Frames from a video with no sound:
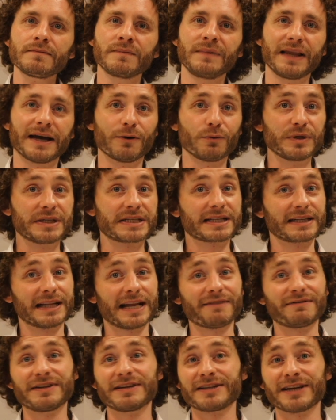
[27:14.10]
Now, we still
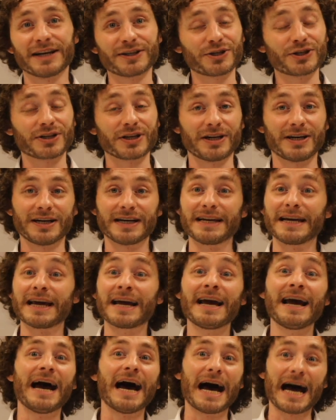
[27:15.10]
haven't touched on
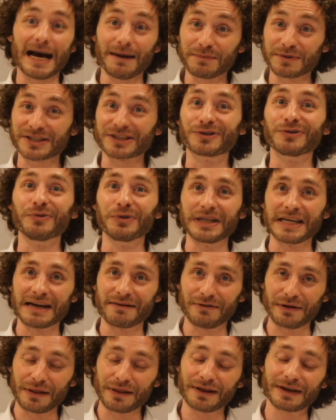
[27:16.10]
absolutely
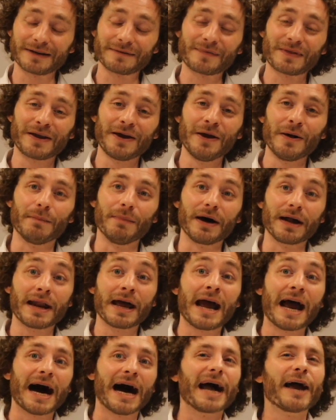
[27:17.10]
everything,
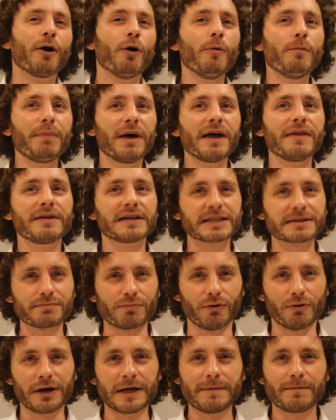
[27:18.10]
but I hope by this
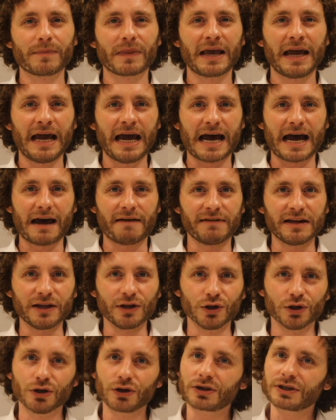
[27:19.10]
point,
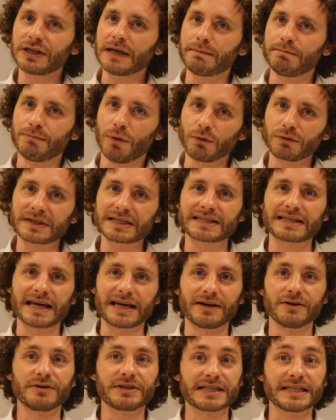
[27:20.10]
having looked at both
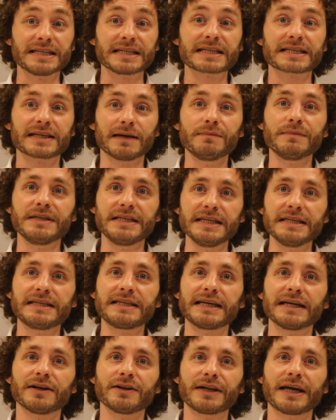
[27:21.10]
standards in some
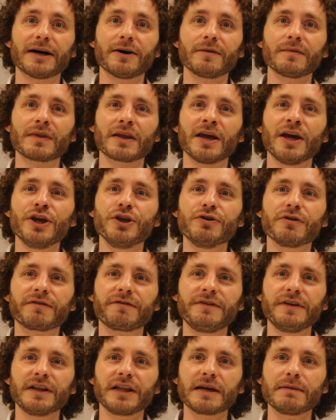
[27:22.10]
detail now, you're
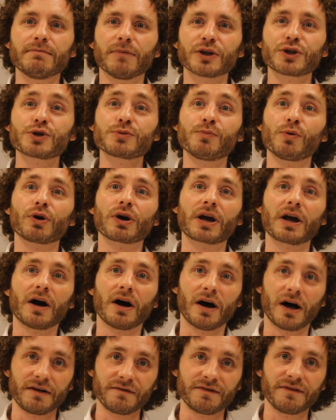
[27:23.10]
feeling much more
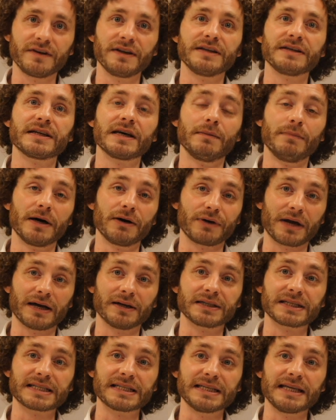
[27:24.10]
confident about
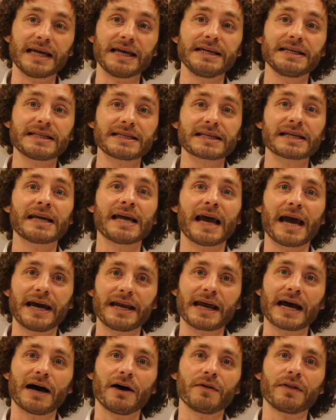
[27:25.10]
LCAs
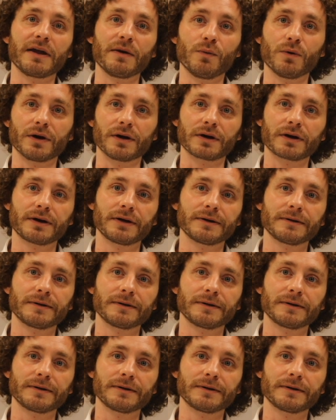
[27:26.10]
and how they work.